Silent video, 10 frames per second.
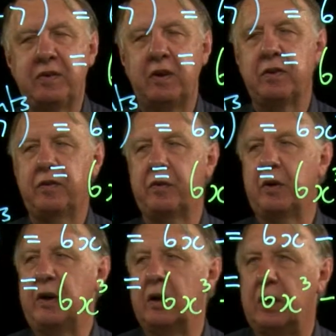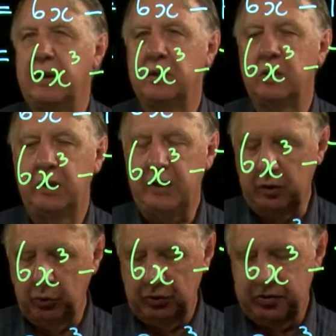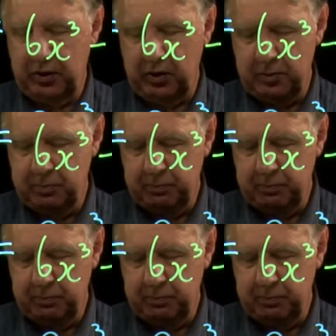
has a three-line equal sign.